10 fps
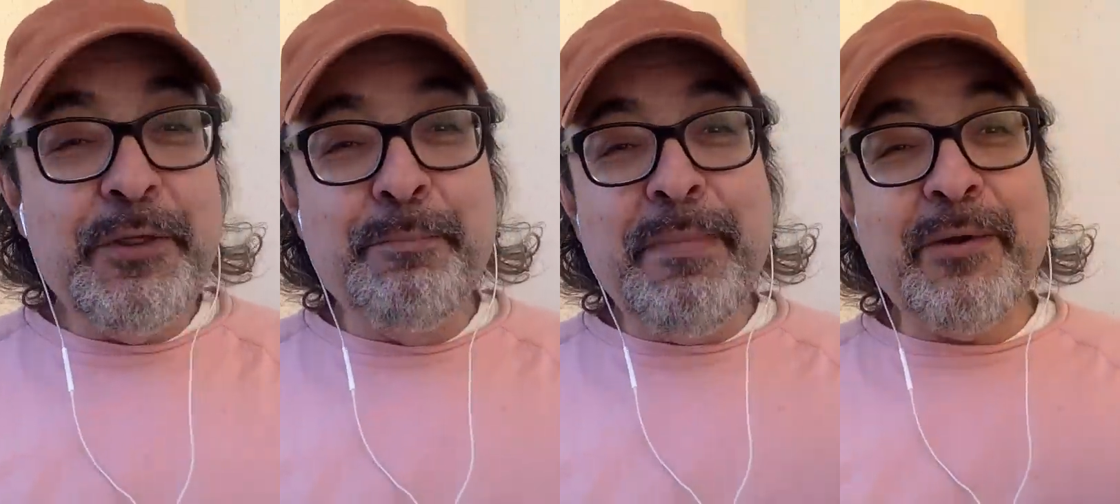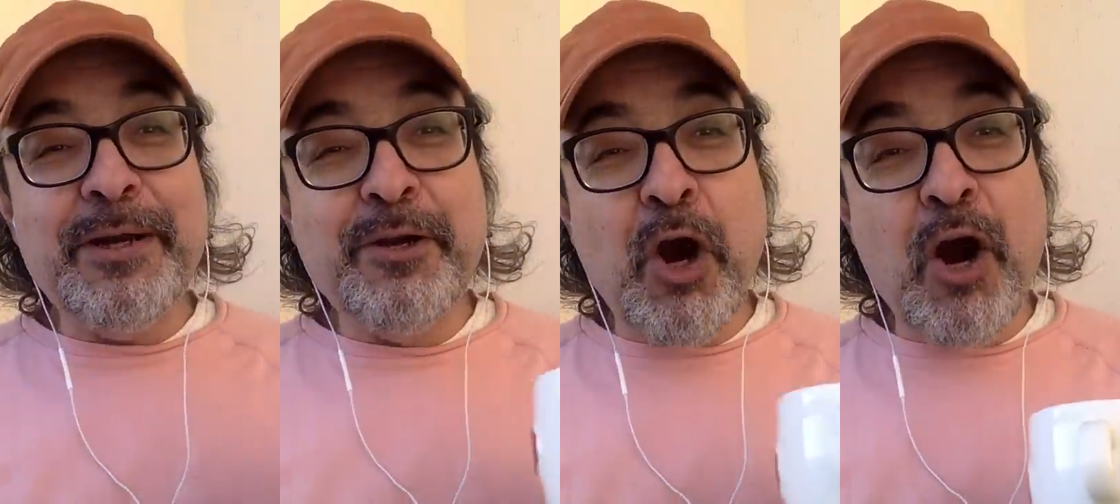
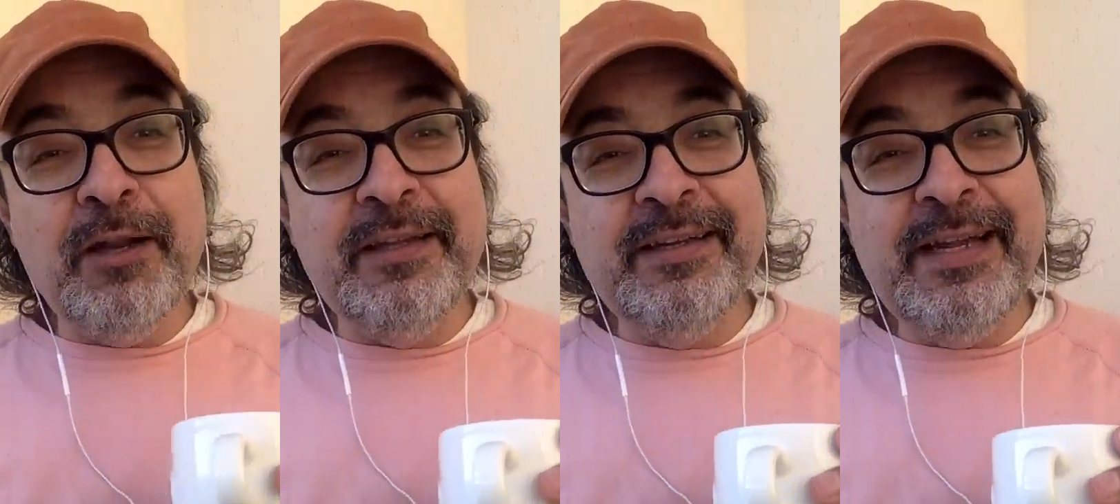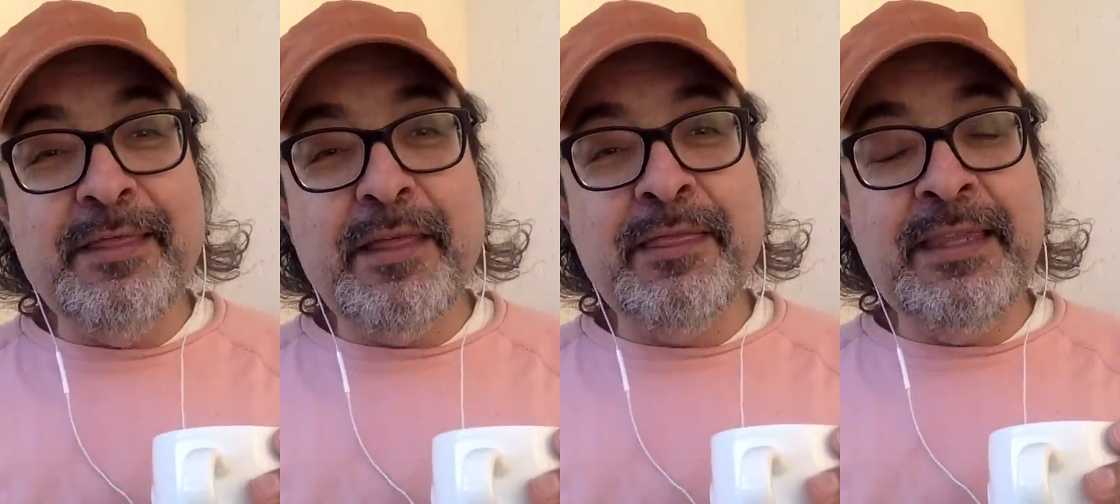Merrick Garland
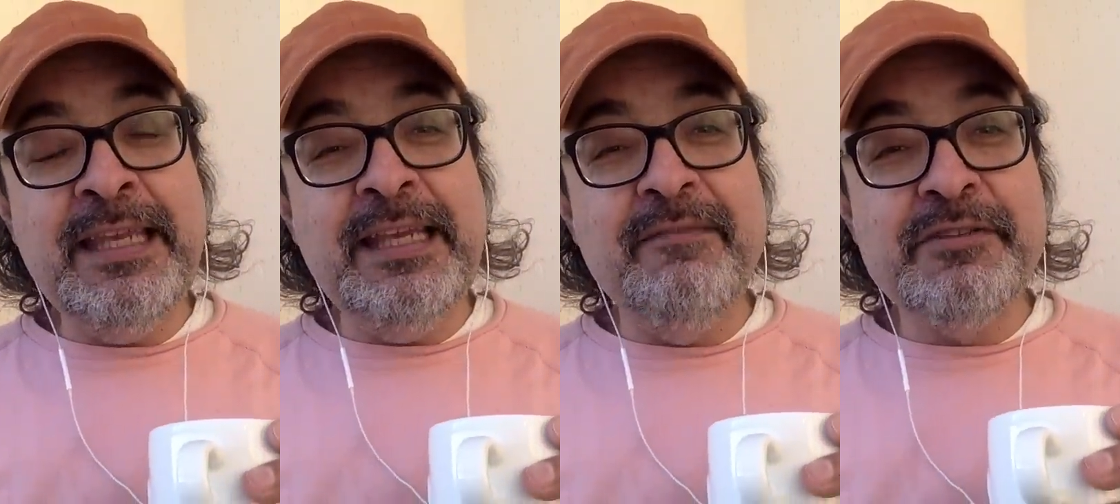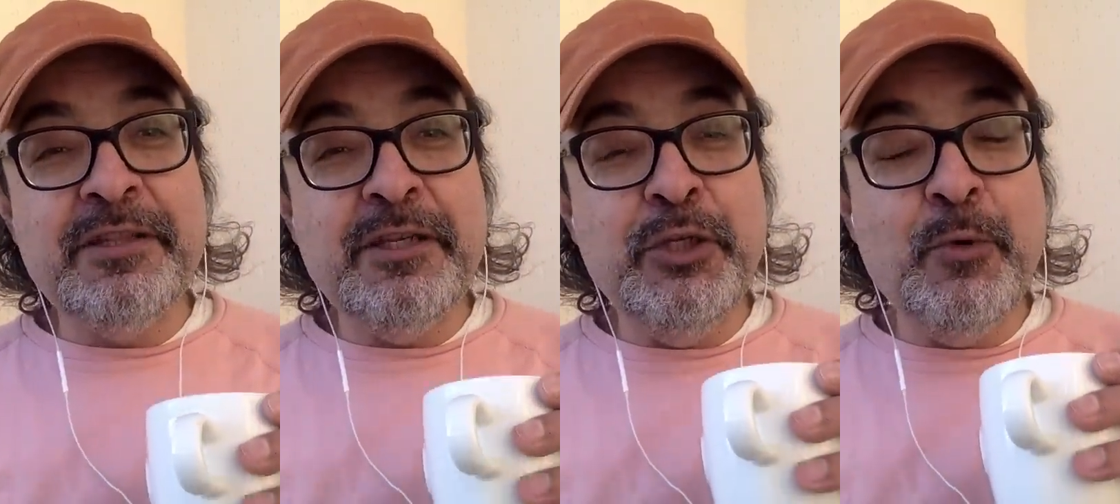and the thieves
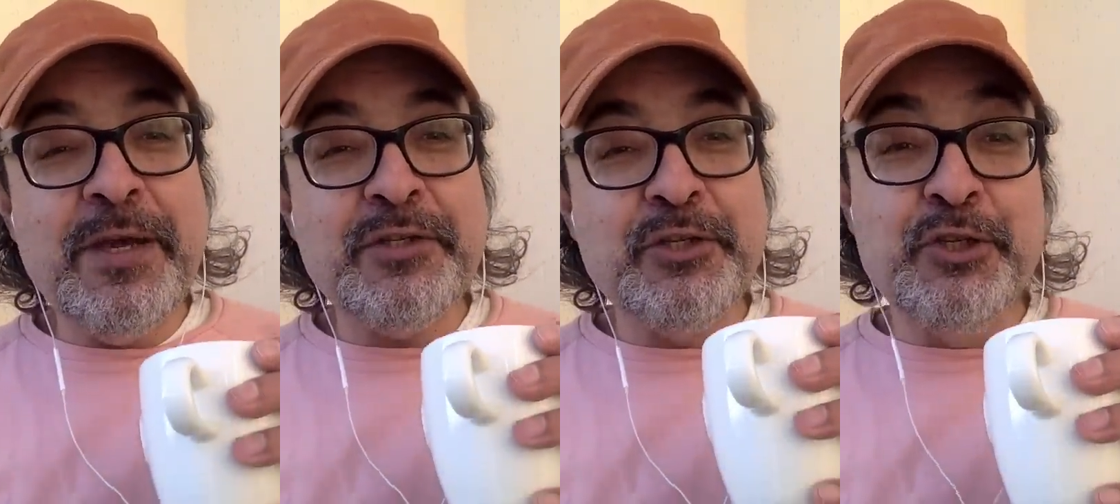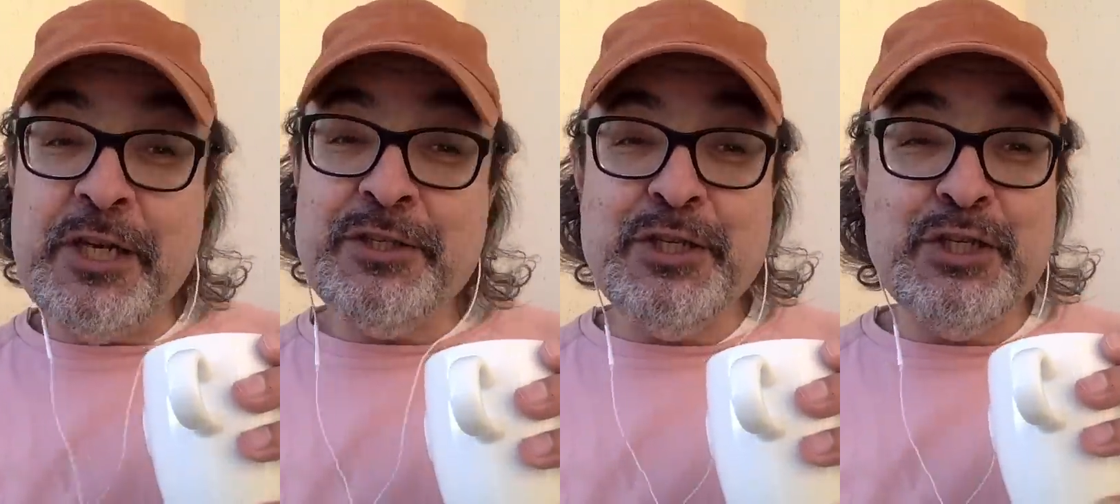in the US
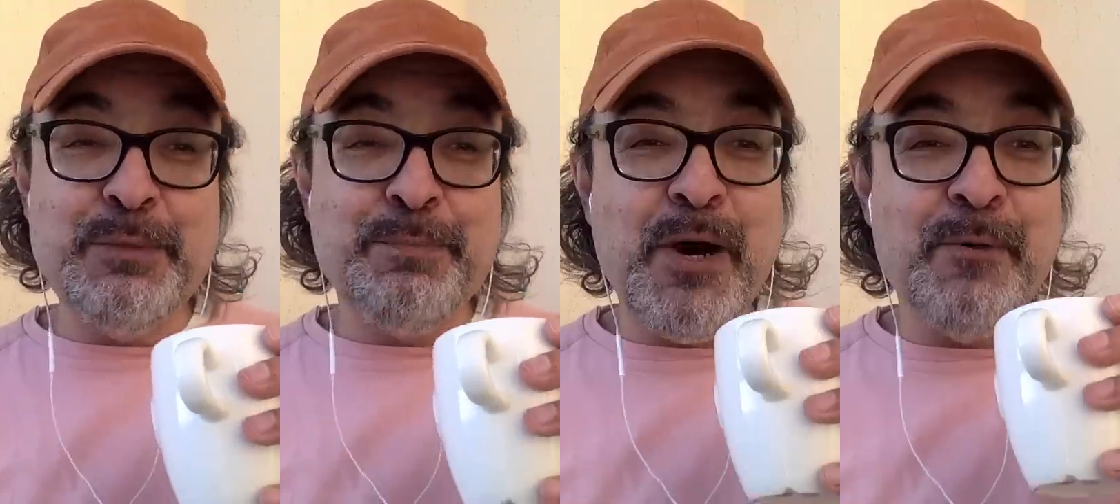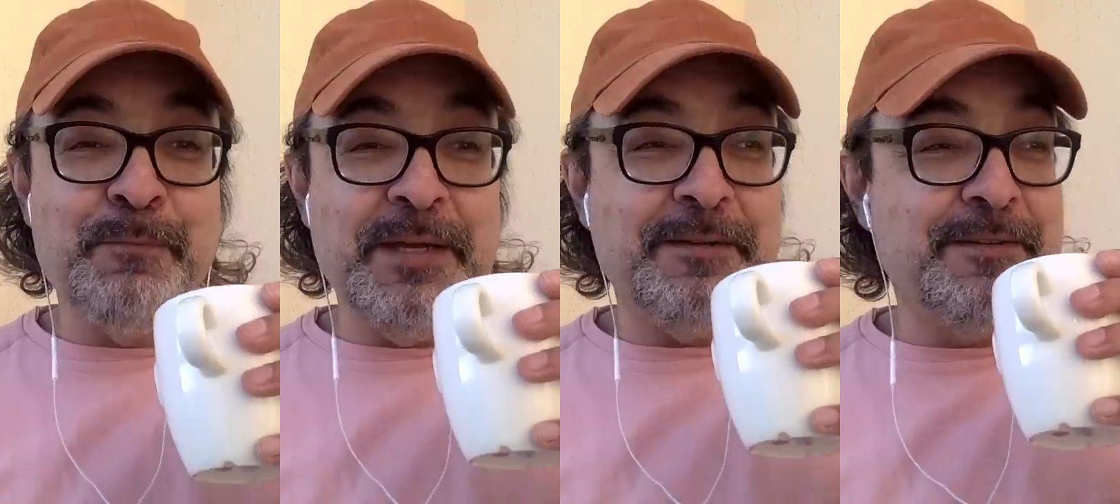Justice
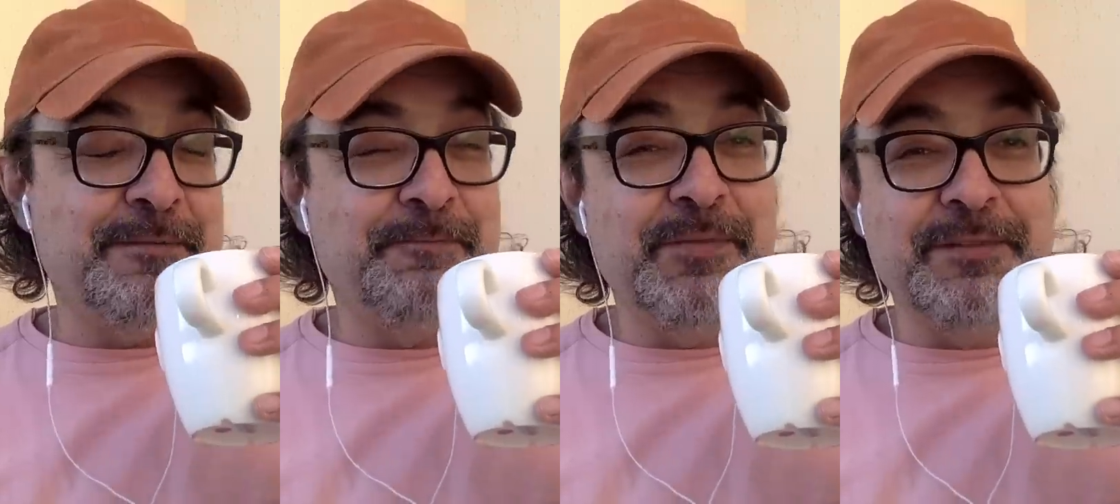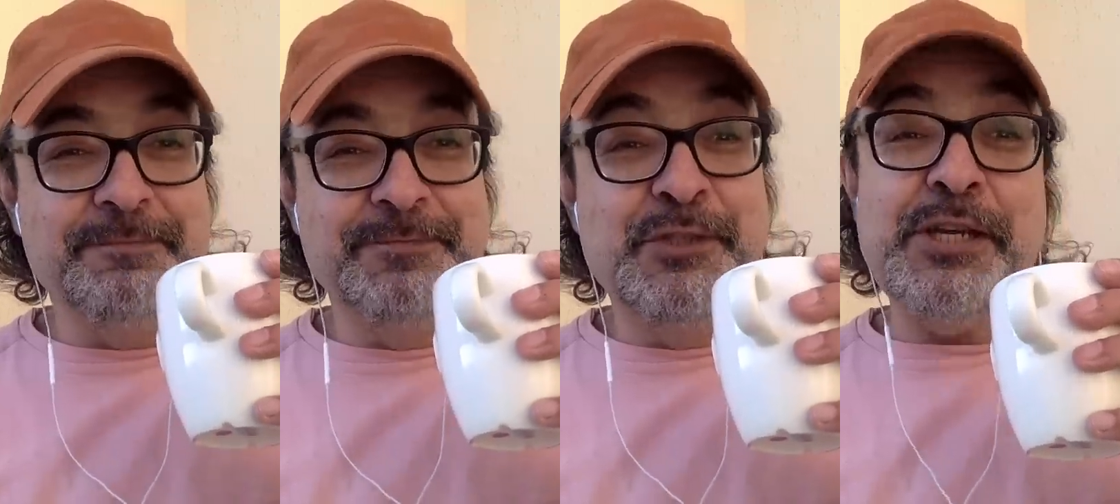Department.
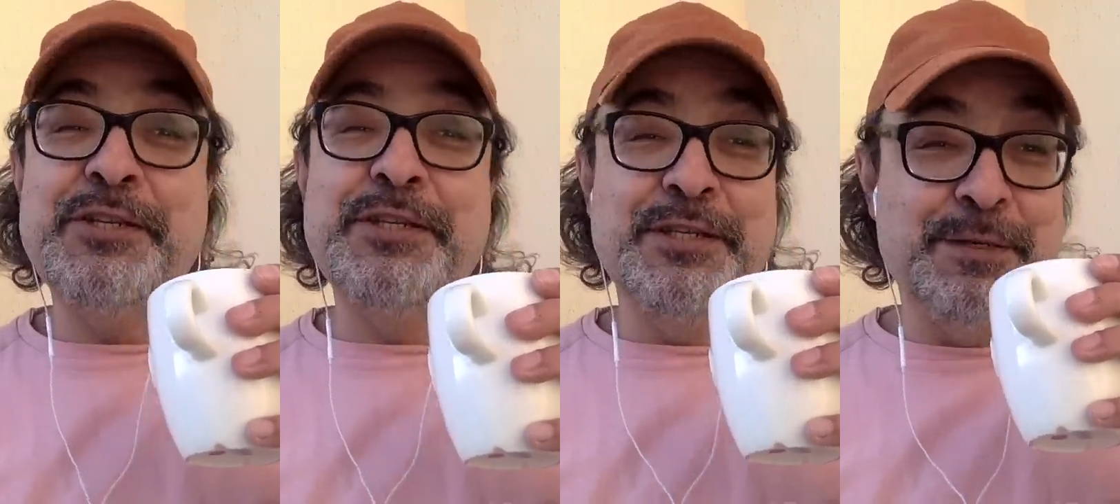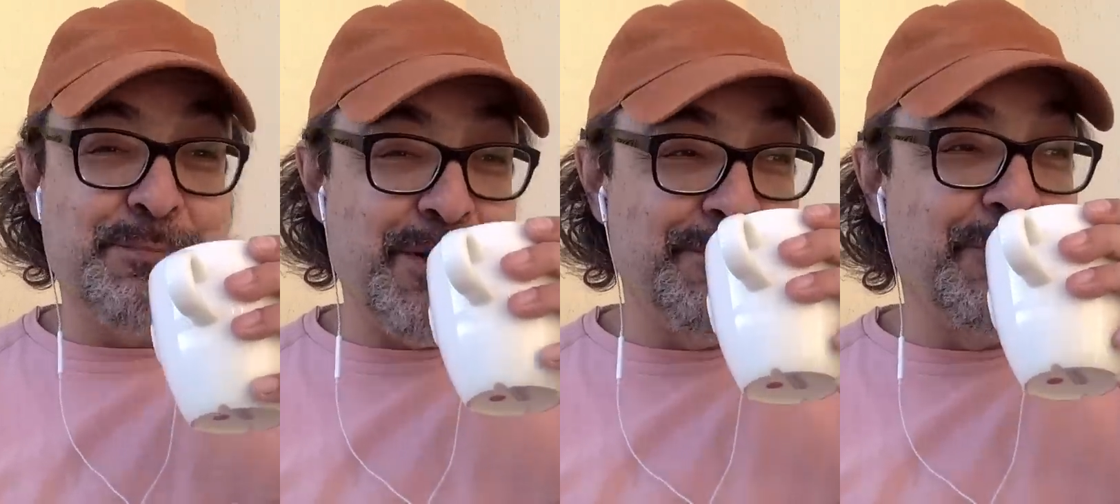Justice
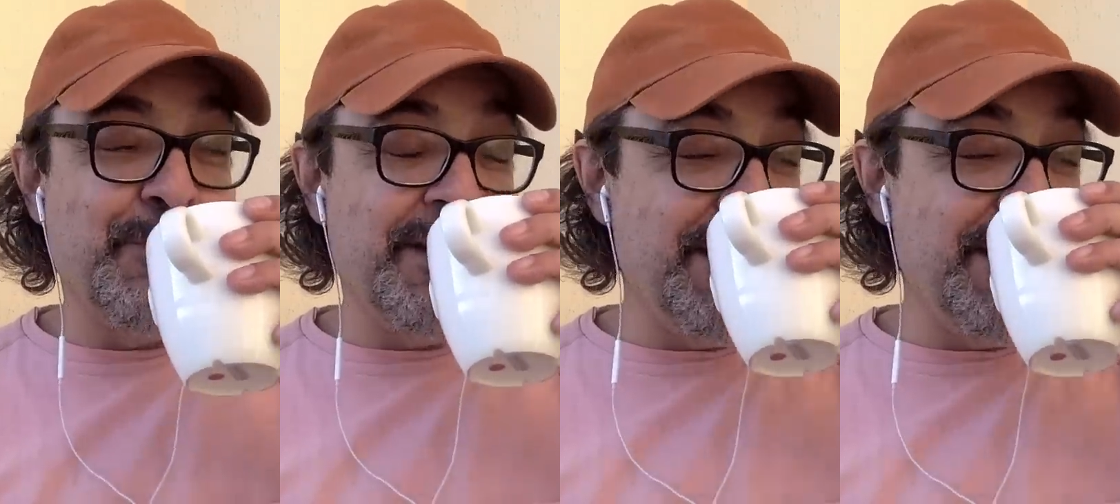Department, what an